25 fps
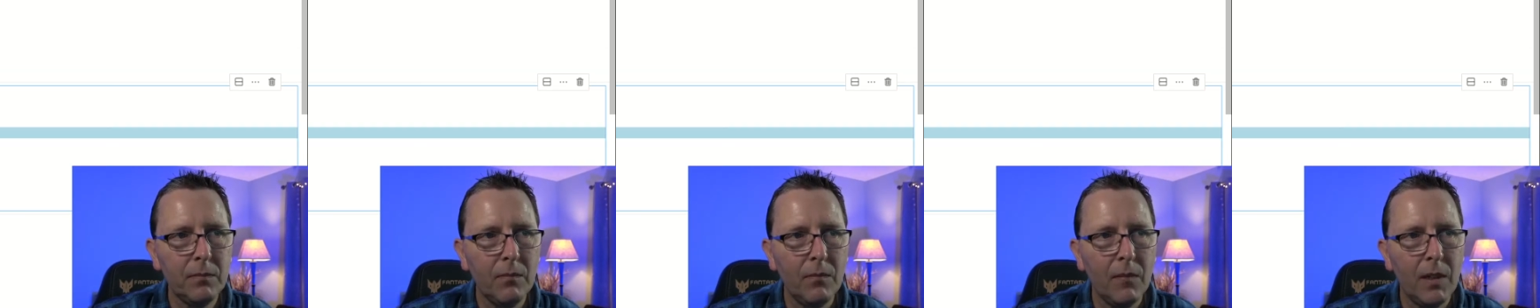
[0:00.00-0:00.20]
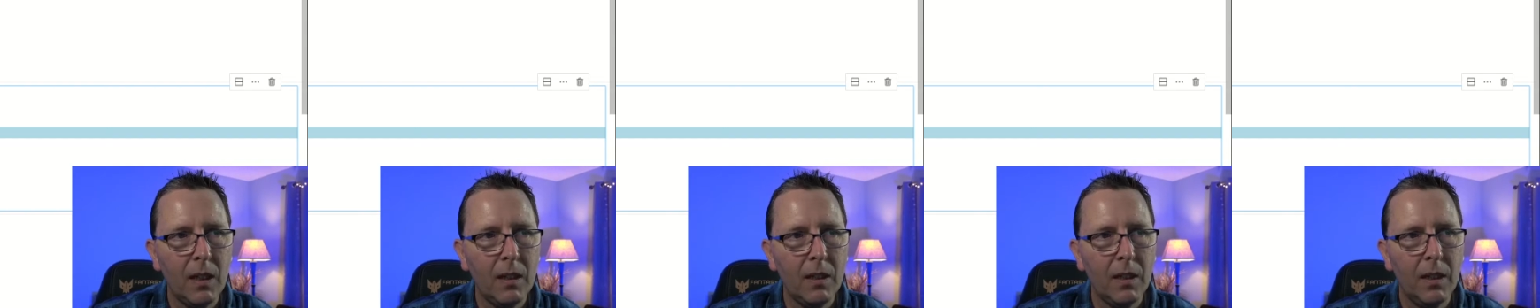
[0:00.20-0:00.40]

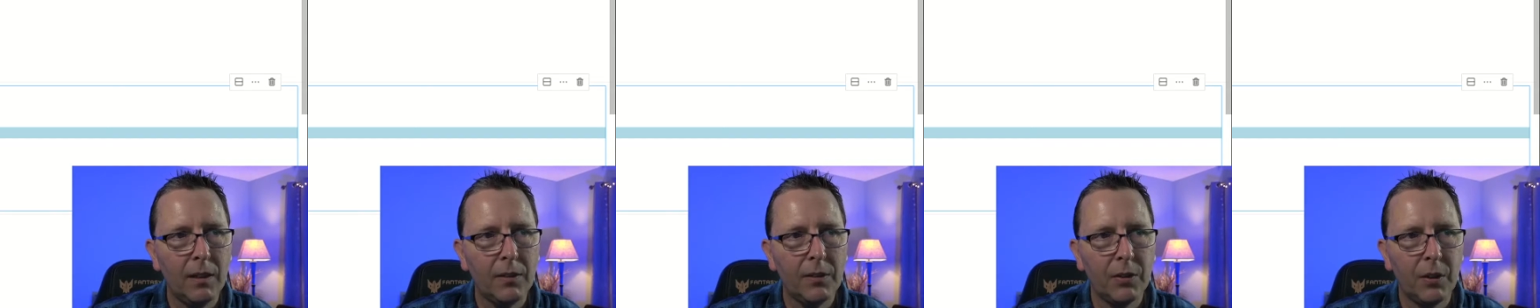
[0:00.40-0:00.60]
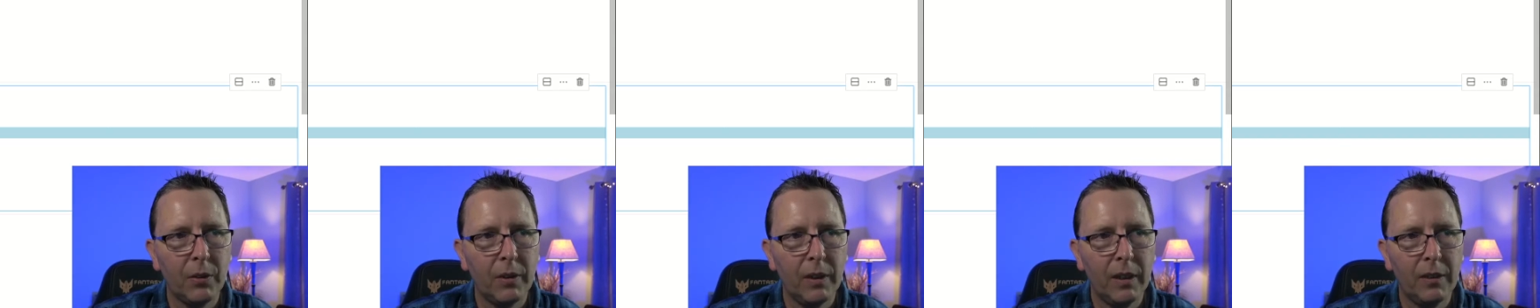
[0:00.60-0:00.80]

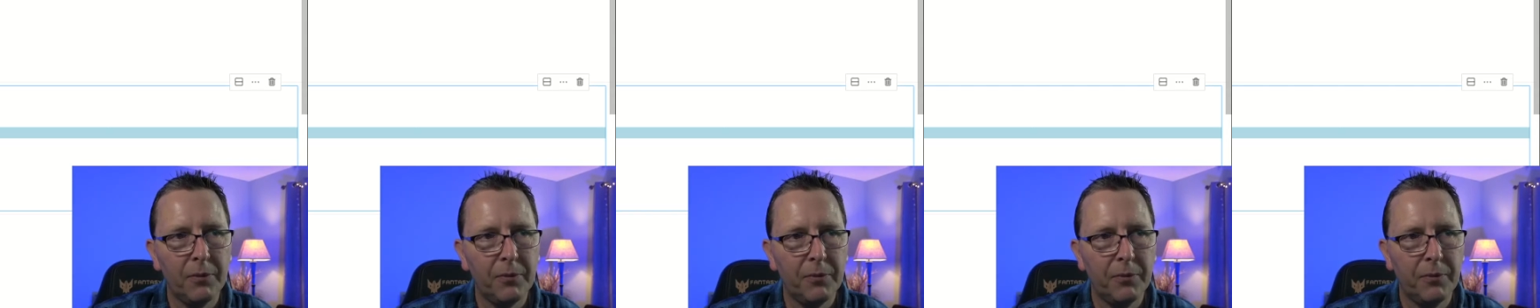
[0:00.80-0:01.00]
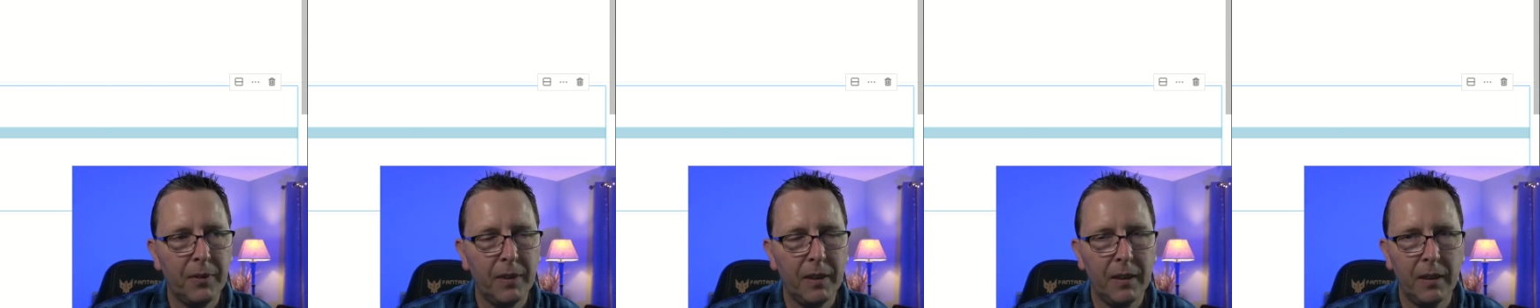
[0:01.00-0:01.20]

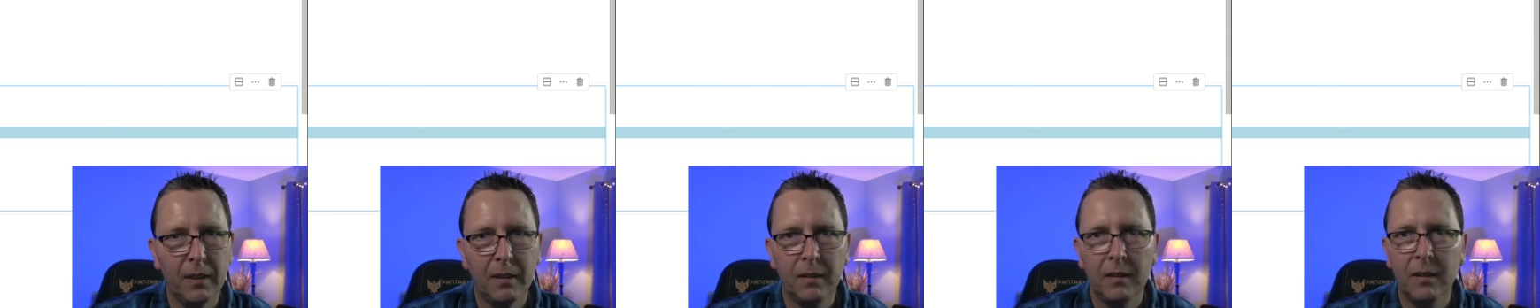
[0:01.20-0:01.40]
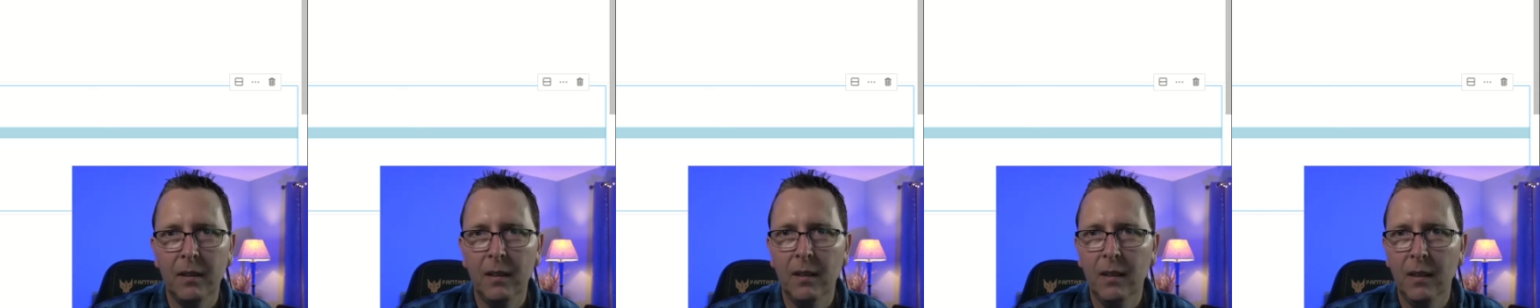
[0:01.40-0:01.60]
SRF,
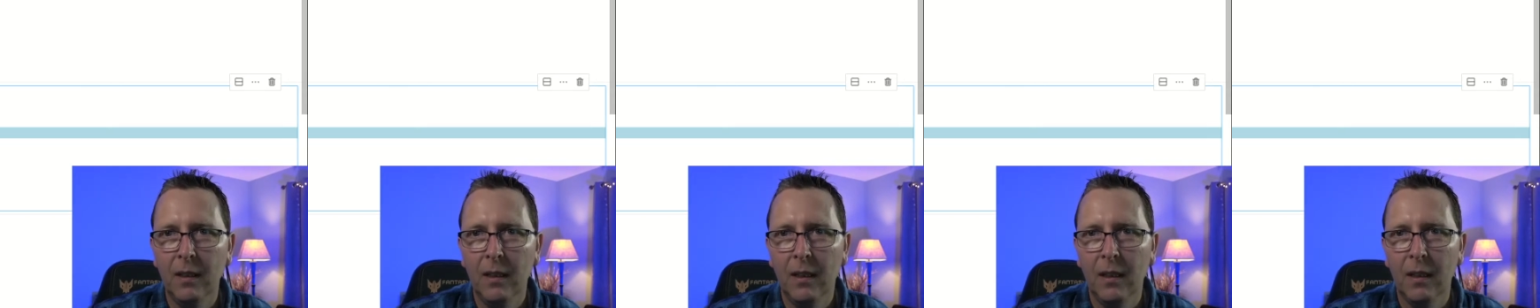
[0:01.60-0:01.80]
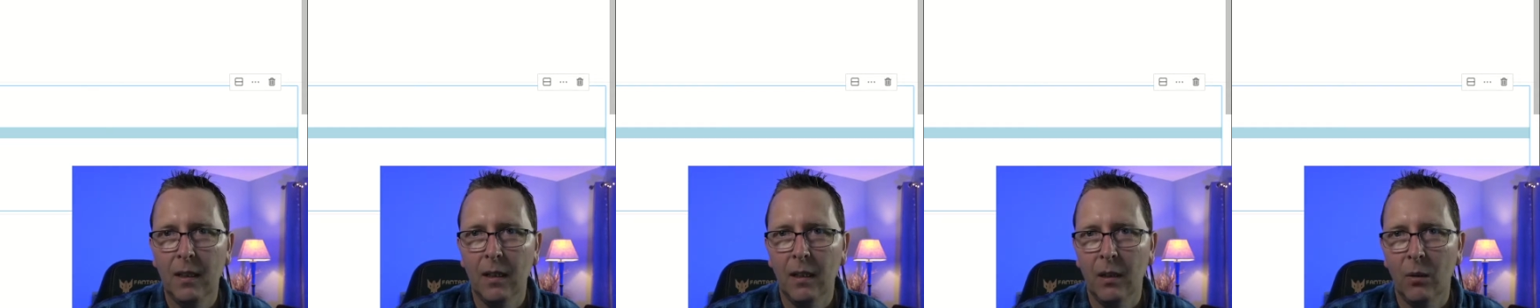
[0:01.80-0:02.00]

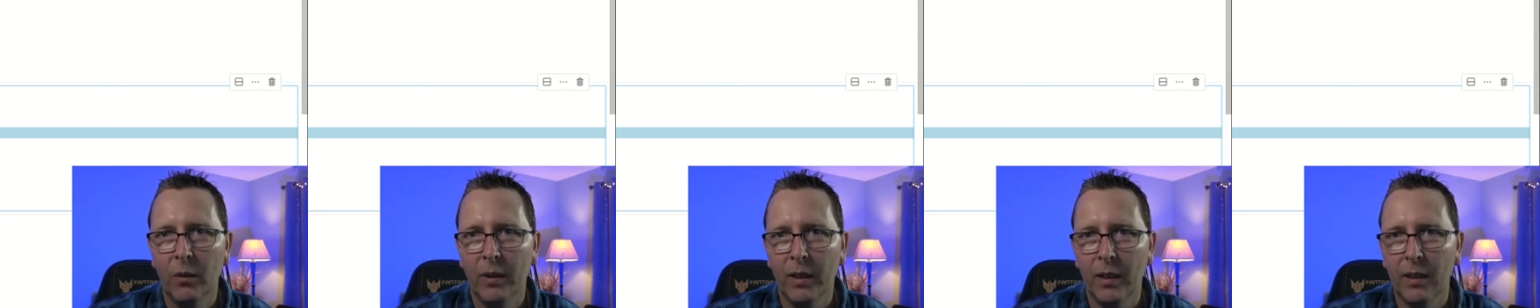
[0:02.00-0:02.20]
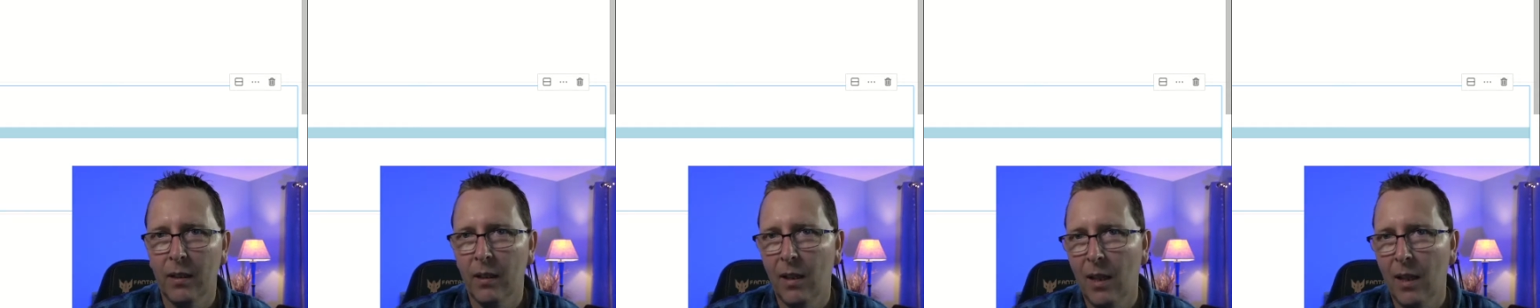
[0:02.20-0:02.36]
one of the